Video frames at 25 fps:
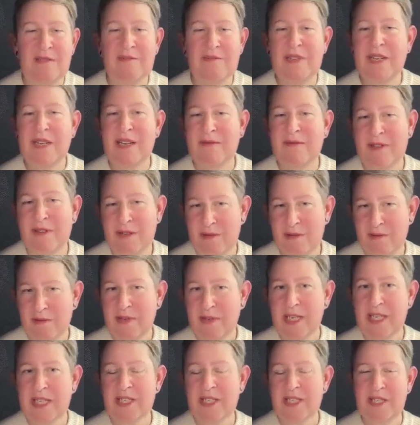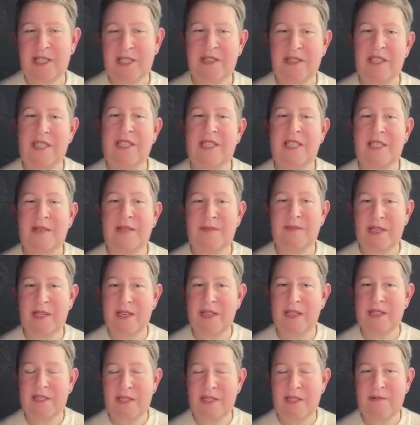we have our own engineering team
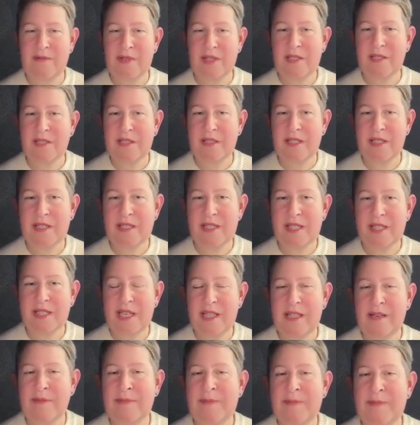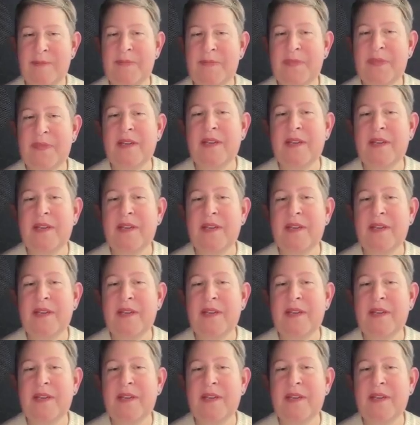that actually works alongside them,